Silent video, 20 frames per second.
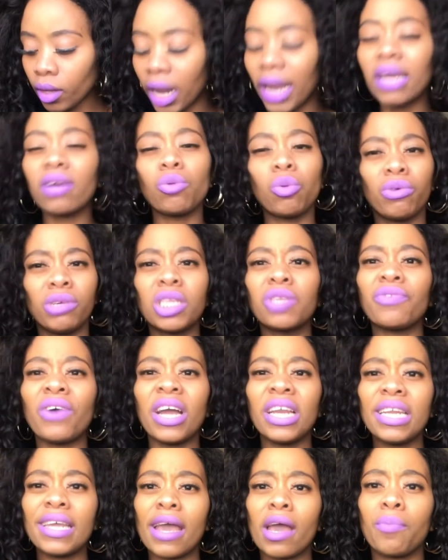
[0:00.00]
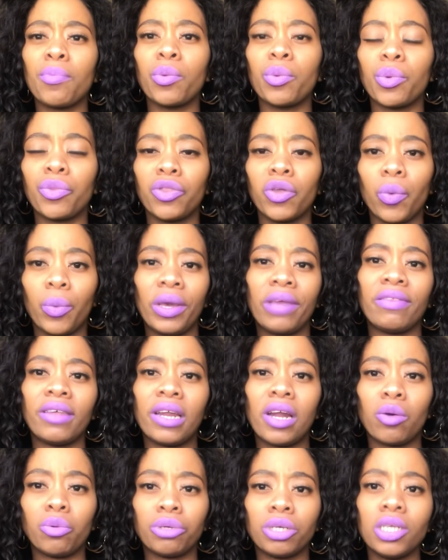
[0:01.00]
like was finally happy with the weight
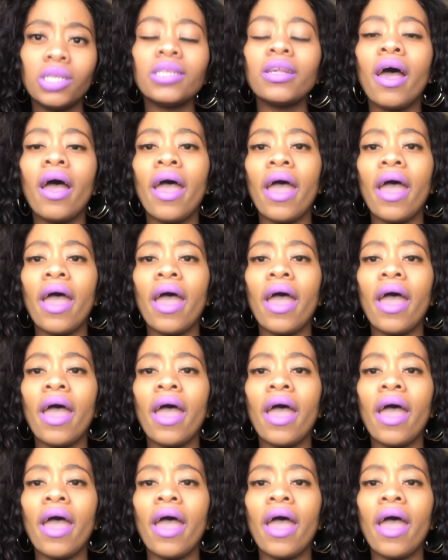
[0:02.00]
that I was,